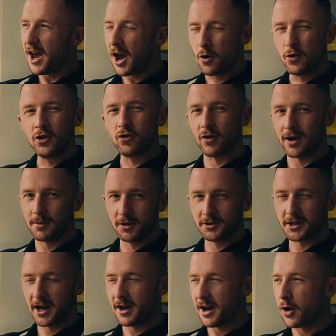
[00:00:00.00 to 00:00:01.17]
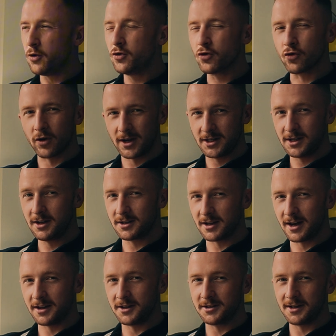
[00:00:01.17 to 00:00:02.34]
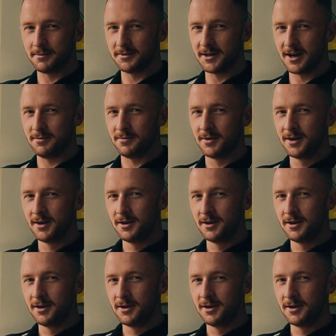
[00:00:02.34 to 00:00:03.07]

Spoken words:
How incredible is that? How crazy is that at the same time?